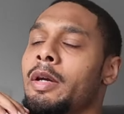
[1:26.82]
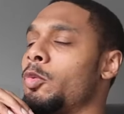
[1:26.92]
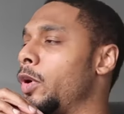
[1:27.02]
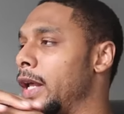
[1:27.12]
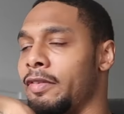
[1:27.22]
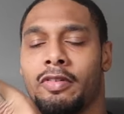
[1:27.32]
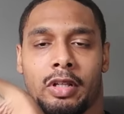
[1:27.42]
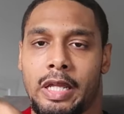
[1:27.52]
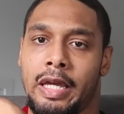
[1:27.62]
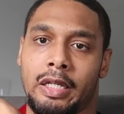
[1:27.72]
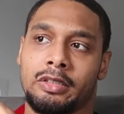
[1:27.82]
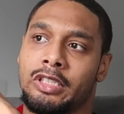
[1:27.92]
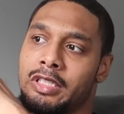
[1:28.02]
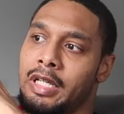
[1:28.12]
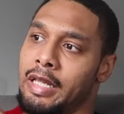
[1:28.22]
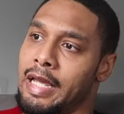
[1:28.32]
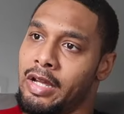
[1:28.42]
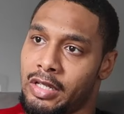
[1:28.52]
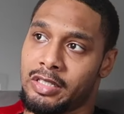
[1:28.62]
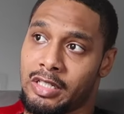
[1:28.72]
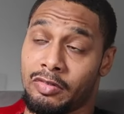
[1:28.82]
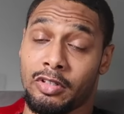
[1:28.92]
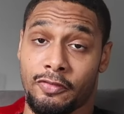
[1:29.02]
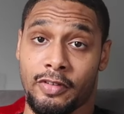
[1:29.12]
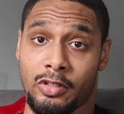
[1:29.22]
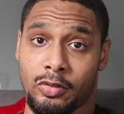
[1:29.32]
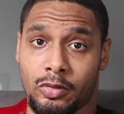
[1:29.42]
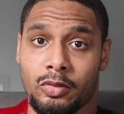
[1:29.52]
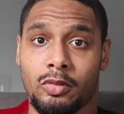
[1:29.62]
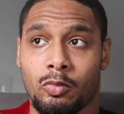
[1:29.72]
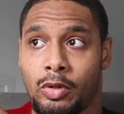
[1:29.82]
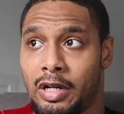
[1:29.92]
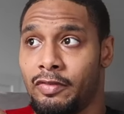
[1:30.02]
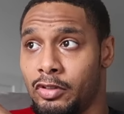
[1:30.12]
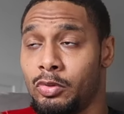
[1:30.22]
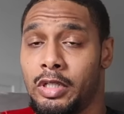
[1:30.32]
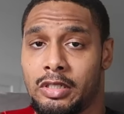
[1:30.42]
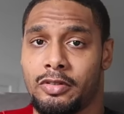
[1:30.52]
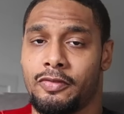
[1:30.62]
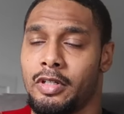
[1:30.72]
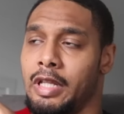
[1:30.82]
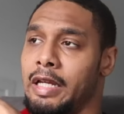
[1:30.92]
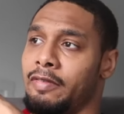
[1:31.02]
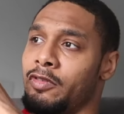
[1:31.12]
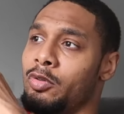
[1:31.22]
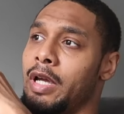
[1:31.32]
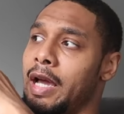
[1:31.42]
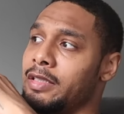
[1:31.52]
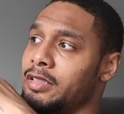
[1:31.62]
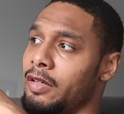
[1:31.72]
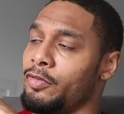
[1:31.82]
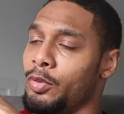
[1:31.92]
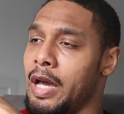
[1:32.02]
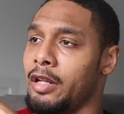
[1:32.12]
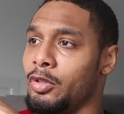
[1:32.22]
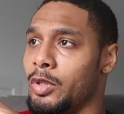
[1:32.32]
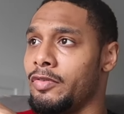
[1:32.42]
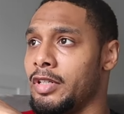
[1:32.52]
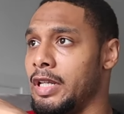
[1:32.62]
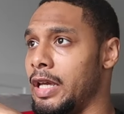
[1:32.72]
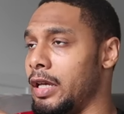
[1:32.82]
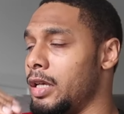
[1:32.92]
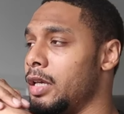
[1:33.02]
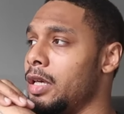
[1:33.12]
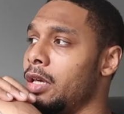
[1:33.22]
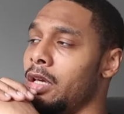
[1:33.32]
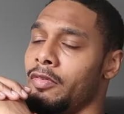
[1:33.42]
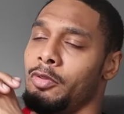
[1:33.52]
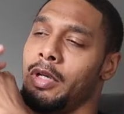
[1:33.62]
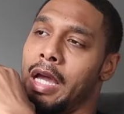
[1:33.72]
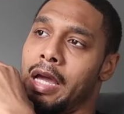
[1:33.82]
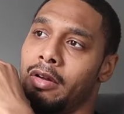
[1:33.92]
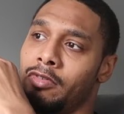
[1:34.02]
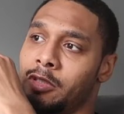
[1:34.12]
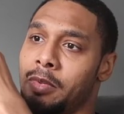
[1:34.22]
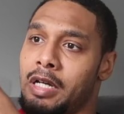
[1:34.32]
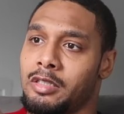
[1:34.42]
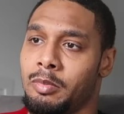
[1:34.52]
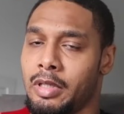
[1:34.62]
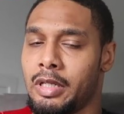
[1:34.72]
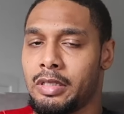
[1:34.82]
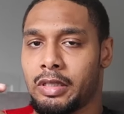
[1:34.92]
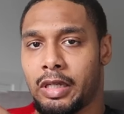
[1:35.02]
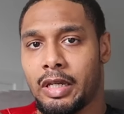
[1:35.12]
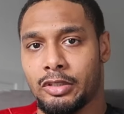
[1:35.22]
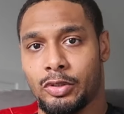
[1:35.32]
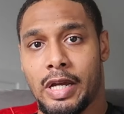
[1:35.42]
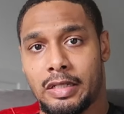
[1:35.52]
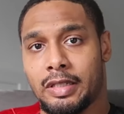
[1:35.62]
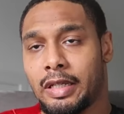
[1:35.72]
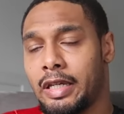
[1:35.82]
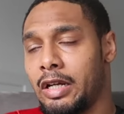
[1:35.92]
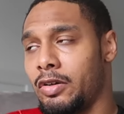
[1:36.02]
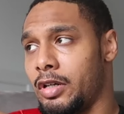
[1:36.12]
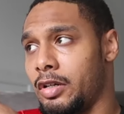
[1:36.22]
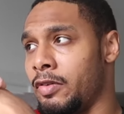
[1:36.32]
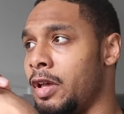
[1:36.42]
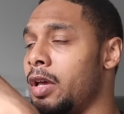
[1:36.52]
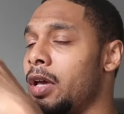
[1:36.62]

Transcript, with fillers: whatever. Like, just allow yourself to feel whatever you need to feel. Like, if you got stuff you gotta do every day, if you got responsibilities and kids you gotta take care of,